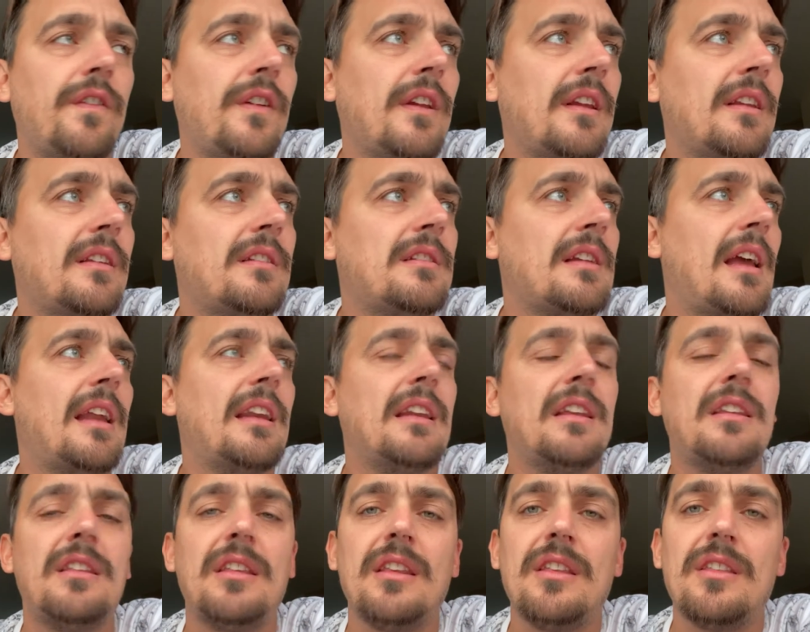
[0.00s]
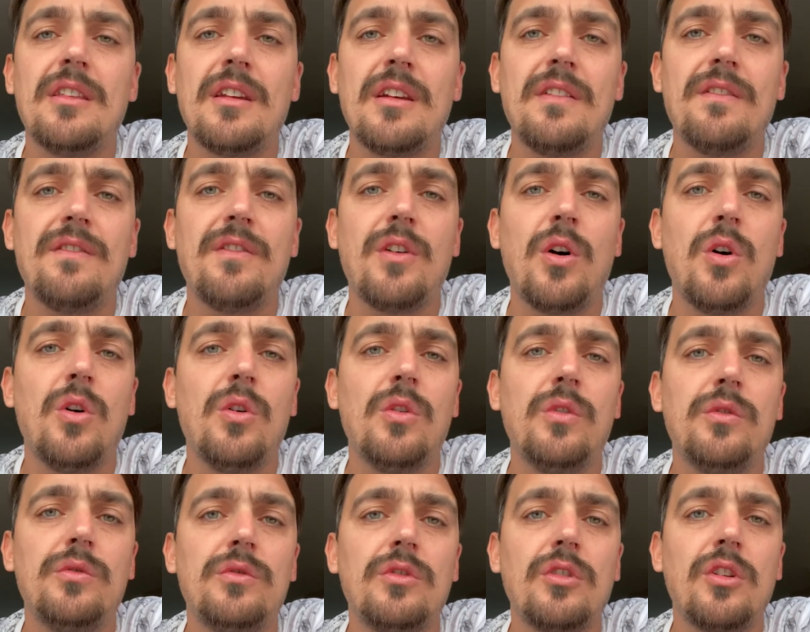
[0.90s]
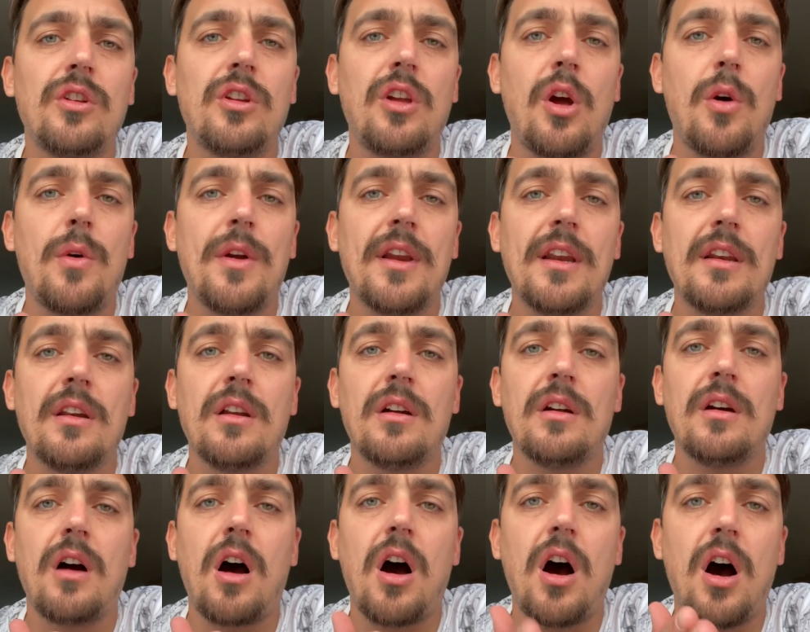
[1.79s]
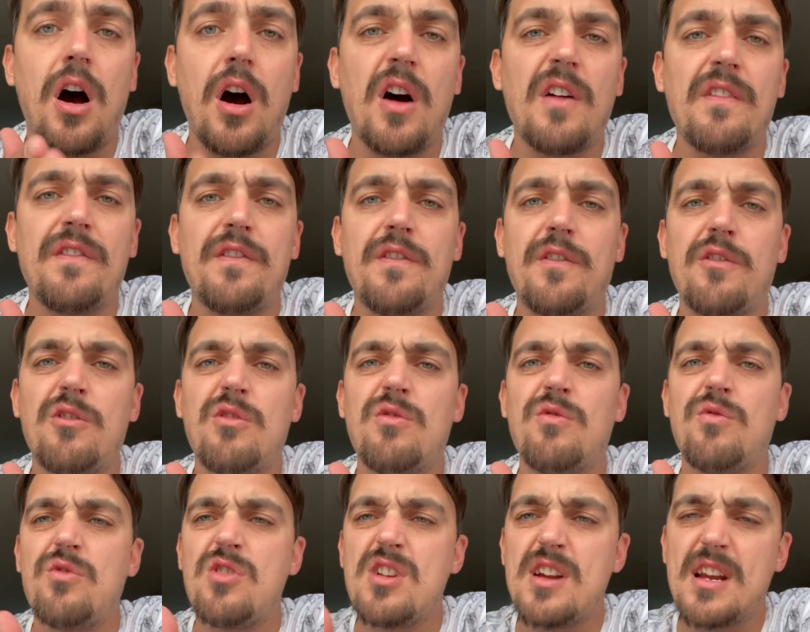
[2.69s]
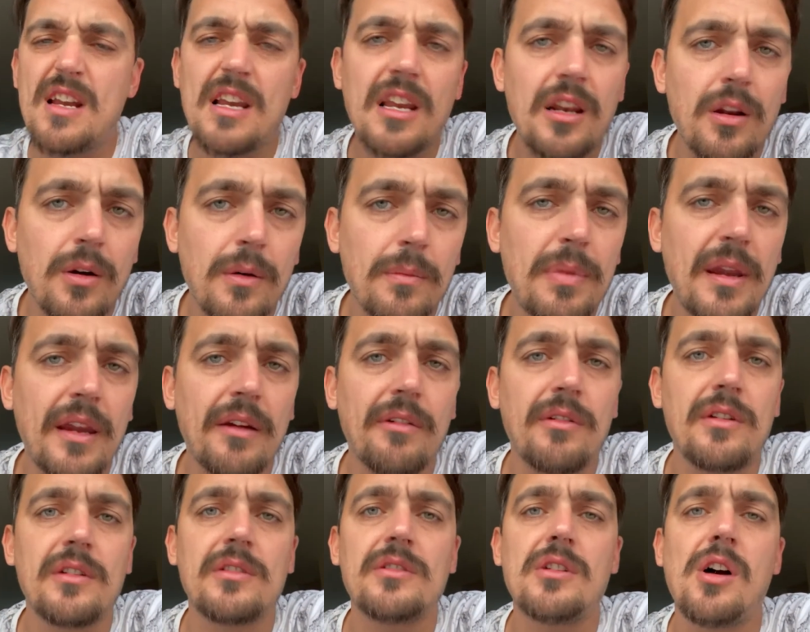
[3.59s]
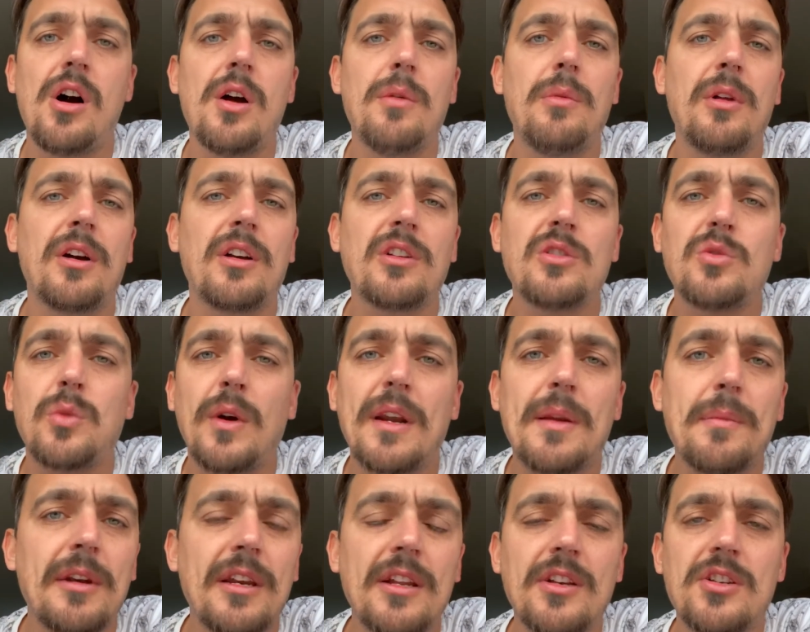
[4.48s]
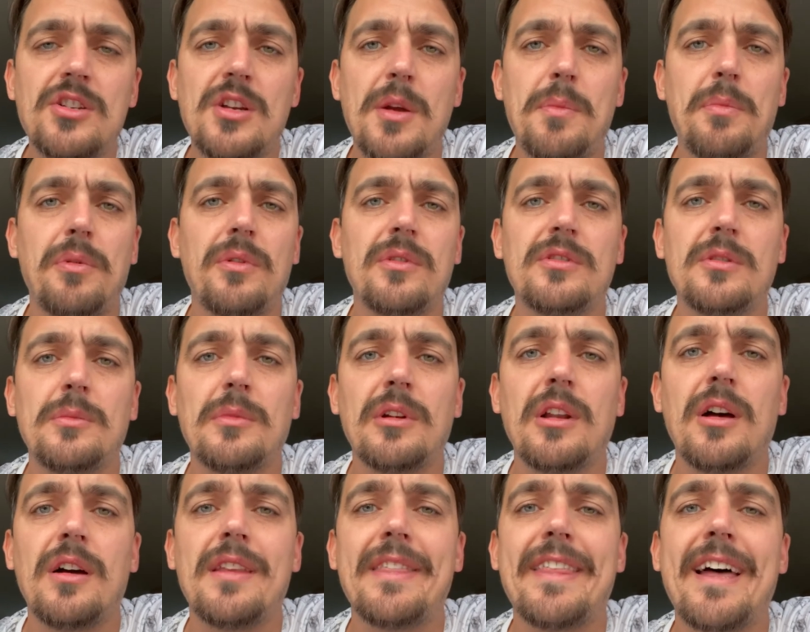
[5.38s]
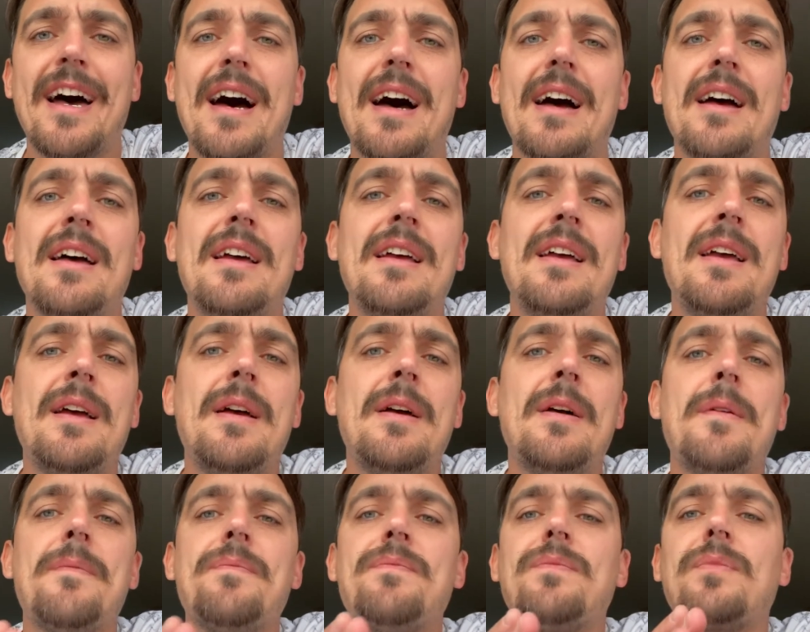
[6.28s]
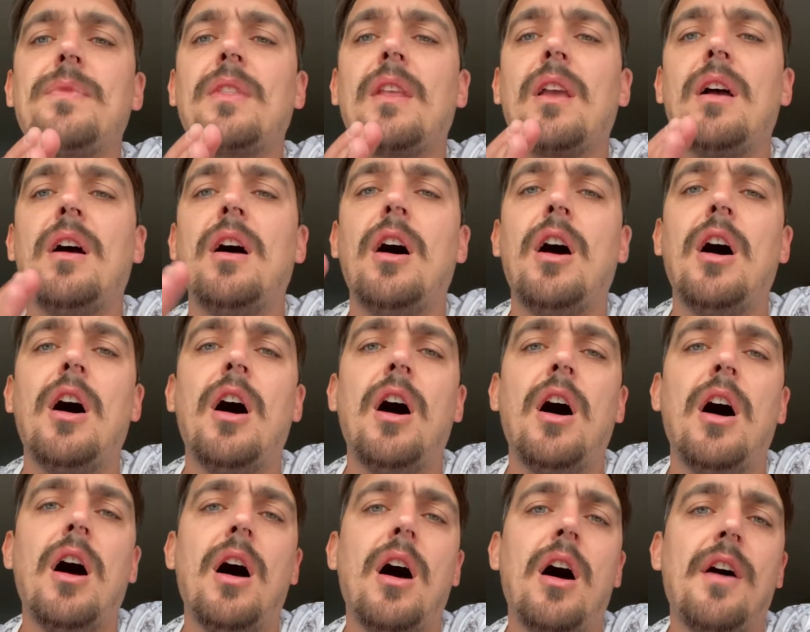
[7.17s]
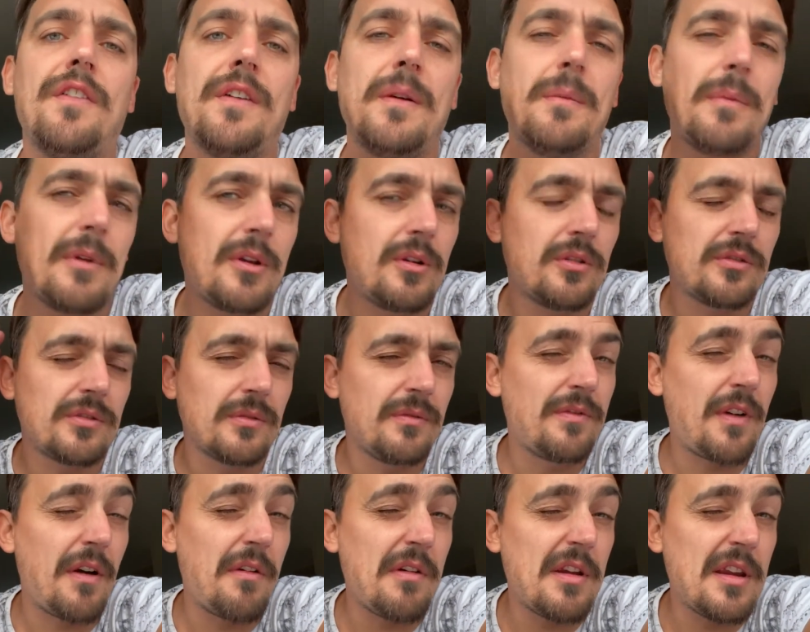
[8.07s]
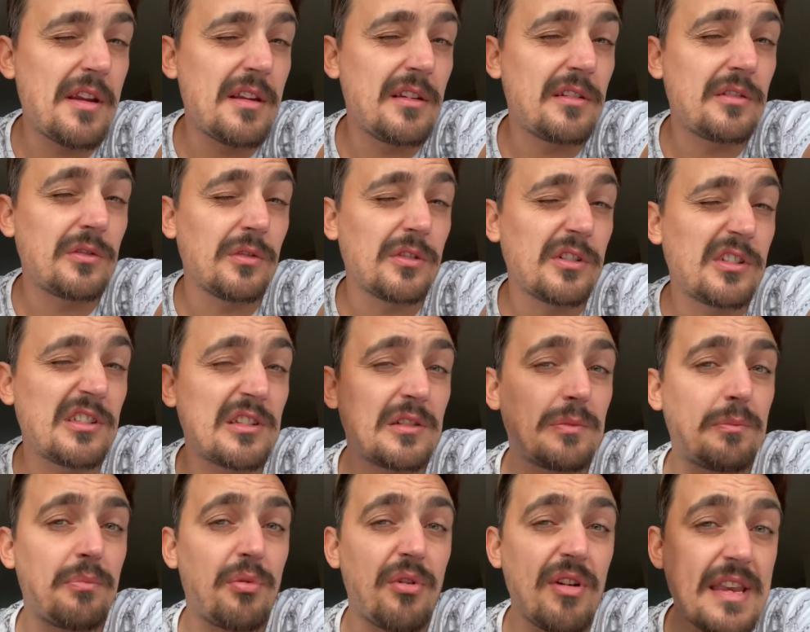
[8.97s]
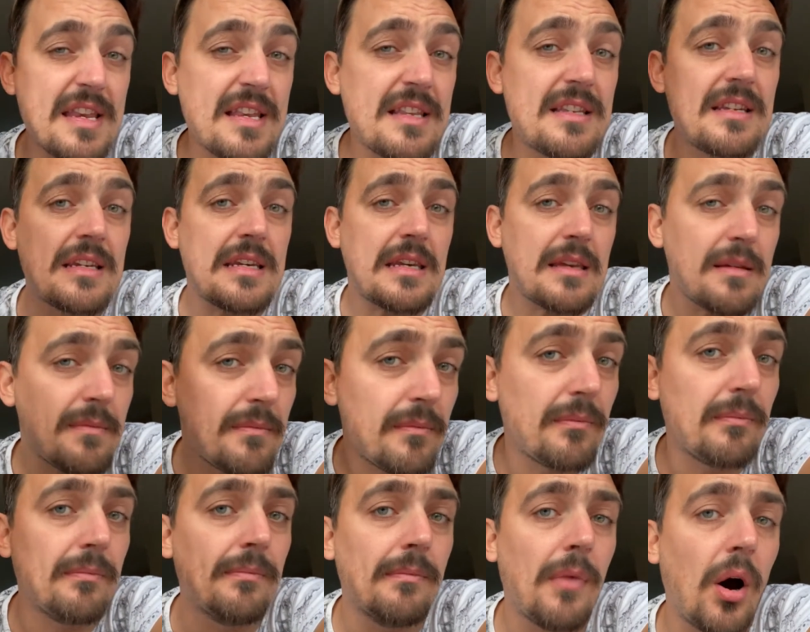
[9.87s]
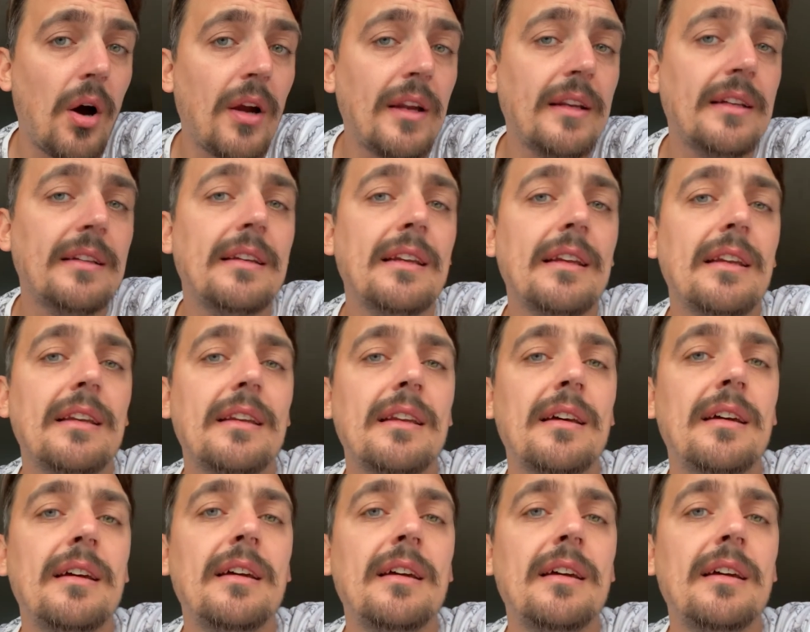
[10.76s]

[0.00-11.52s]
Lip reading: it's anything that involves going hard for a really long period of time, like a 20-minute chipper or something like that, I think because I'm very sort of sprint minded